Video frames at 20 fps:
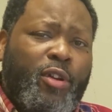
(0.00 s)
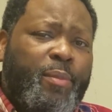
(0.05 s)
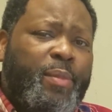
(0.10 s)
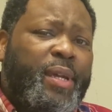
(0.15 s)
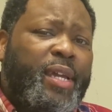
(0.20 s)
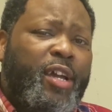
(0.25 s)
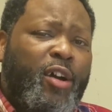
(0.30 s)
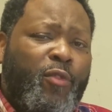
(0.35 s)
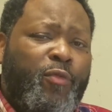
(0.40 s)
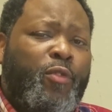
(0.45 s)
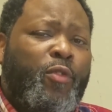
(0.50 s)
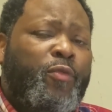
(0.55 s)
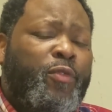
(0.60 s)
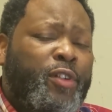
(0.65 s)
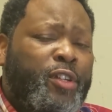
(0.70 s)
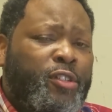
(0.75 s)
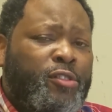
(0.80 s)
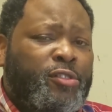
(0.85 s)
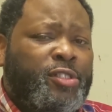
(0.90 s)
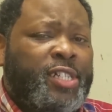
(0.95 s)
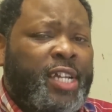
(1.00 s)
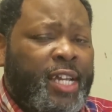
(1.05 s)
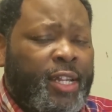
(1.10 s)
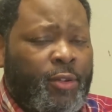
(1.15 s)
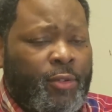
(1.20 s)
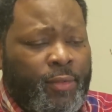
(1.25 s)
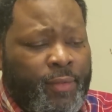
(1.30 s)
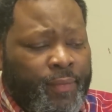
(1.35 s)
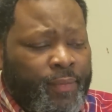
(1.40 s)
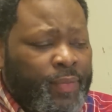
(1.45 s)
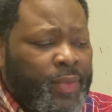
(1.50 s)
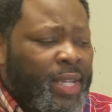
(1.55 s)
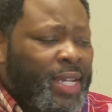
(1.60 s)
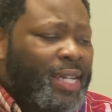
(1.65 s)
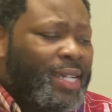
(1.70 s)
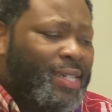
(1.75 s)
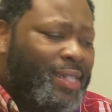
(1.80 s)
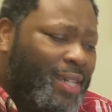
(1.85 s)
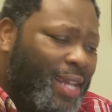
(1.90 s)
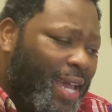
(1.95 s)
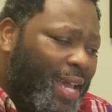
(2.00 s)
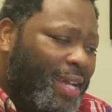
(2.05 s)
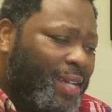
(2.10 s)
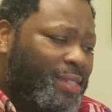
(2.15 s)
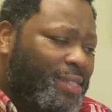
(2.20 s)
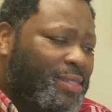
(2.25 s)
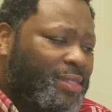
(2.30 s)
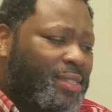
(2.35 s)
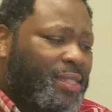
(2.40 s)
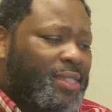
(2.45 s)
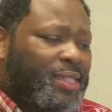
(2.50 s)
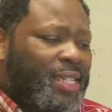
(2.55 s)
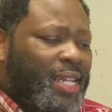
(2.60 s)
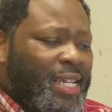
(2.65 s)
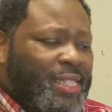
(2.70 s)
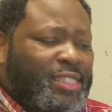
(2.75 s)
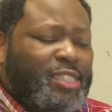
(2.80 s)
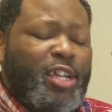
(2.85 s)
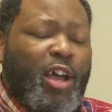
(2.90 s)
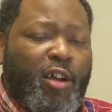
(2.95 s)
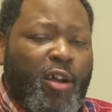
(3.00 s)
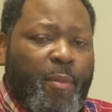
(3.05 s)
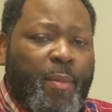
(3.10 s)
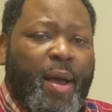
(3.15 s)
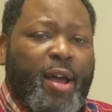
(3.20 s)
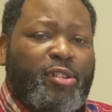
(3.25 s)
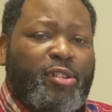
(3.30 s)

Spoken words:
and that's not going to be helpful for your channel. Next,